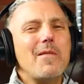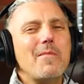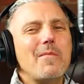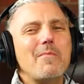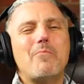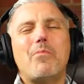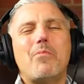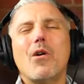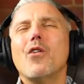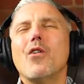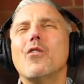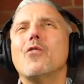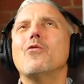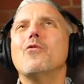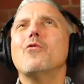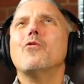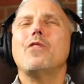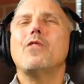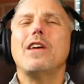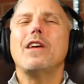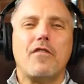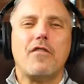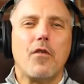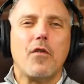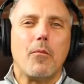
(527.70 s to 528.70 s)

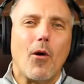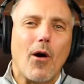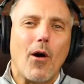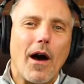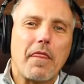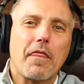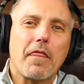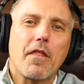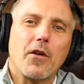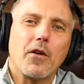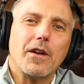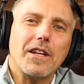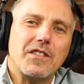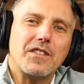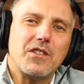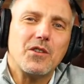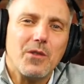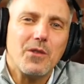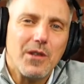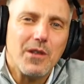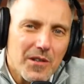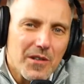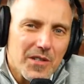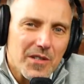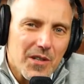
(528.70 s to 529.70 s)
Unbelievable! At
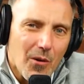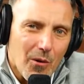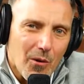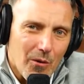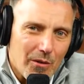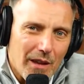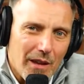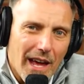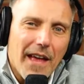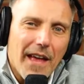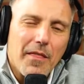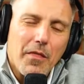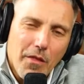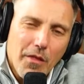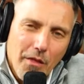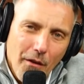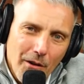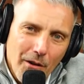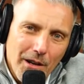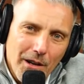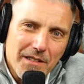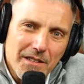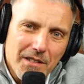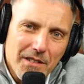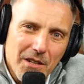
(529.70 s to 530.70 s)
thirty-two years old, at
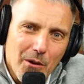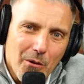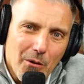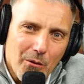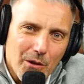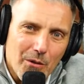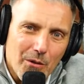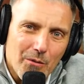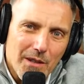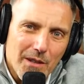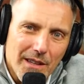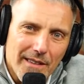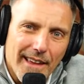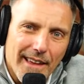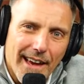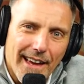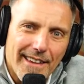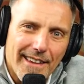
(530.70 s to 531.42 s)
thirty-two, you did